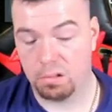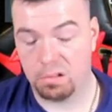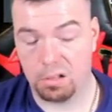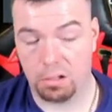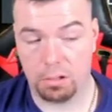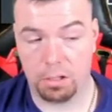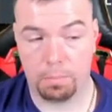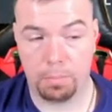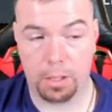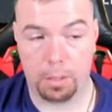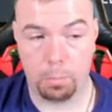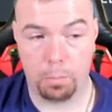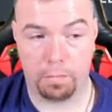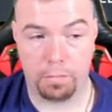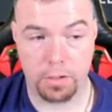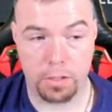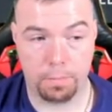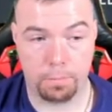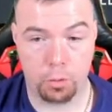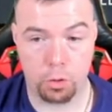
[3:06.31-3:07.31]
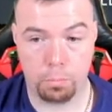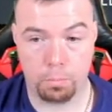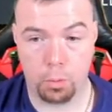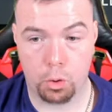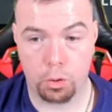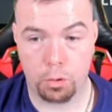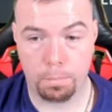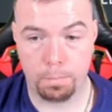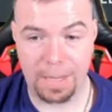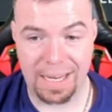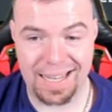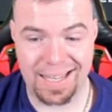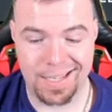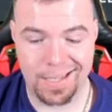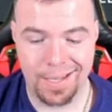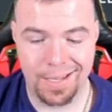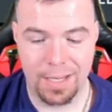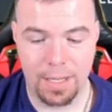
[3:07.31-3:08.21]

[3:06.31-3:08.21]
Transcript: So you pick him up for 700 point bid.